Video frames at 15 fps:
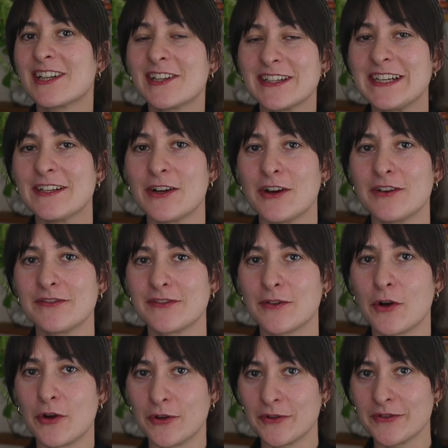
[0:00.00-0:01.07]
clean off
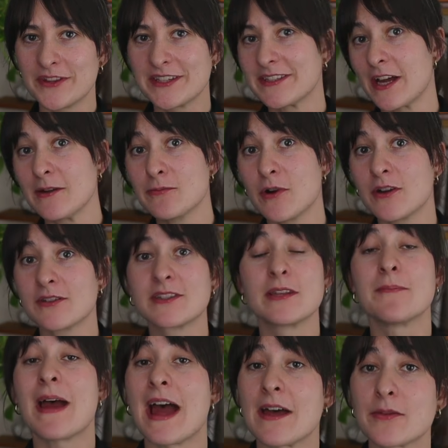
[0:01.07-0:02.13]
all the sidewalks,
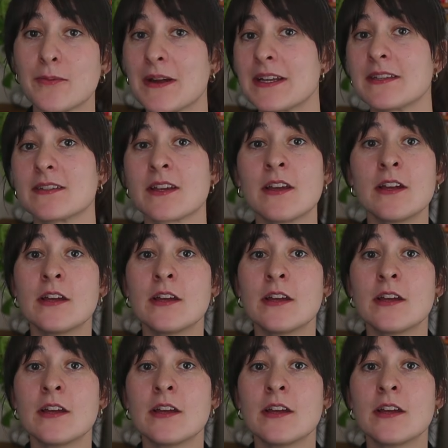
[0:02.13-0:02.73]
the pathways,